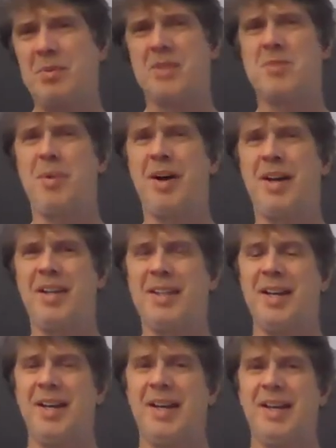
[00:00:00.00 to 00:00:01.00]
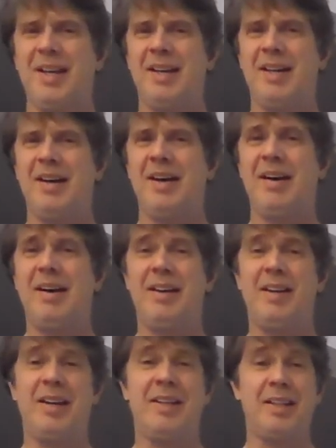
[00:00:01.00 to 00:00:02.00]
explain.
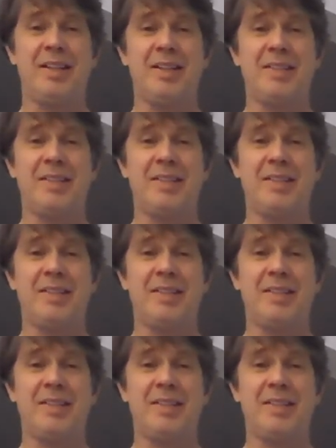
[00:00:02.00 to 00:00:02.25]
And it